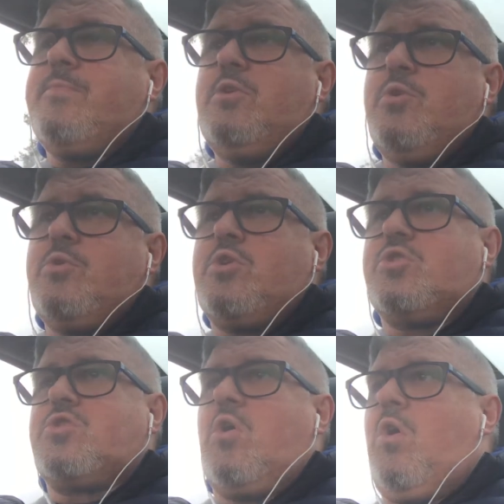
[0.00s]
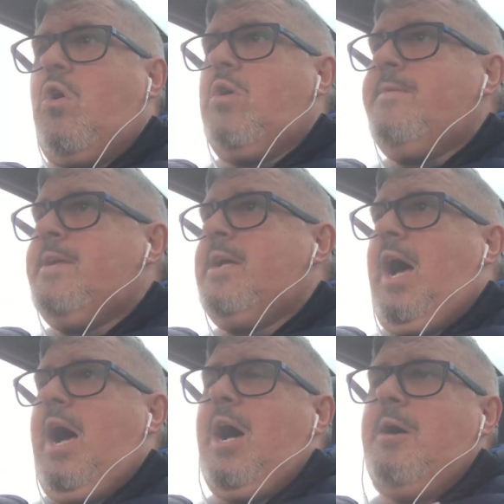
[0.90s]
Lucas score,
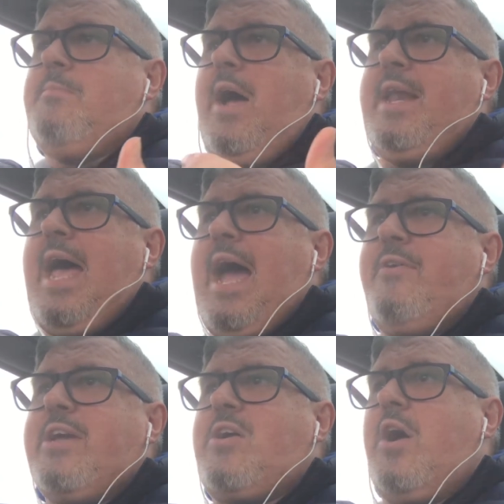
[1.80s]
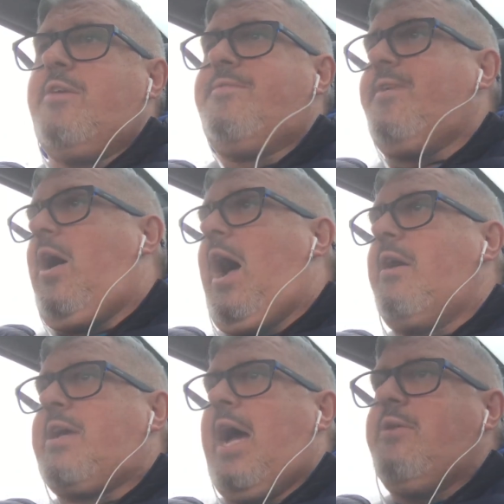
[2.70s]
and Harry kind of
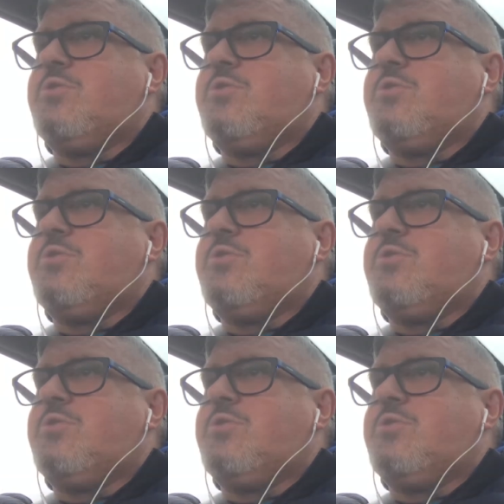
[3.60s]
okay,